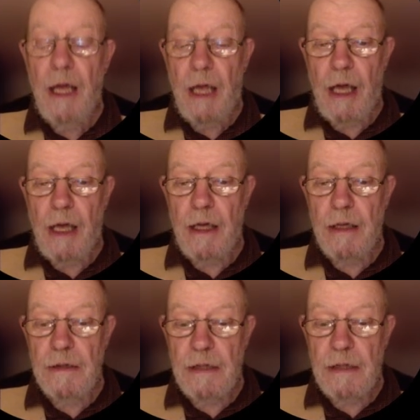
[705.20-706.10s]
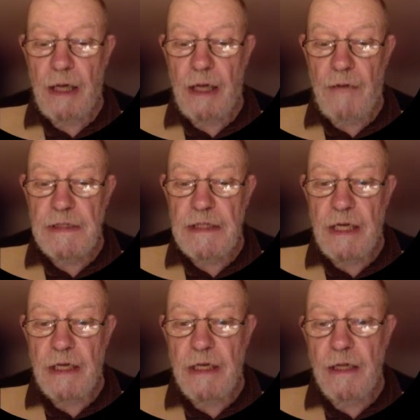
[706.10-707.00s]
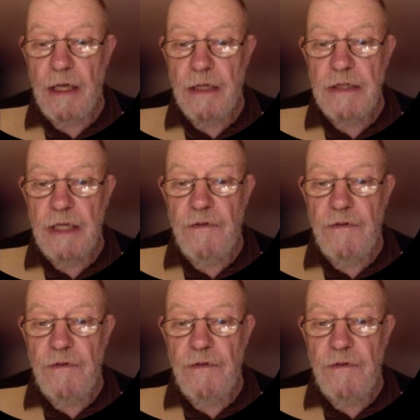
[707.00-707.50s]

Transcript: And having taken that, if